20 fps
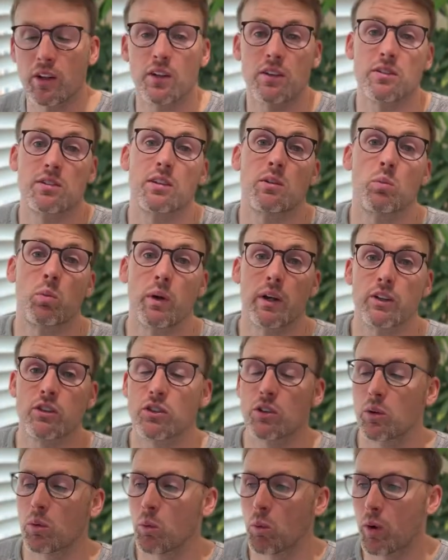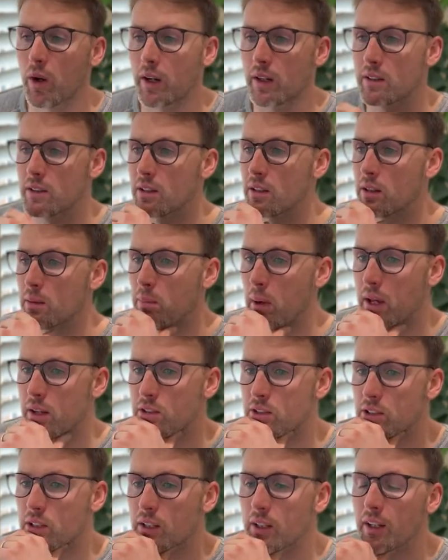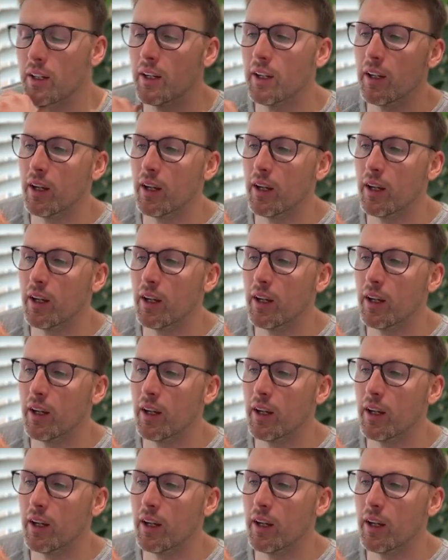You can see which worked the best.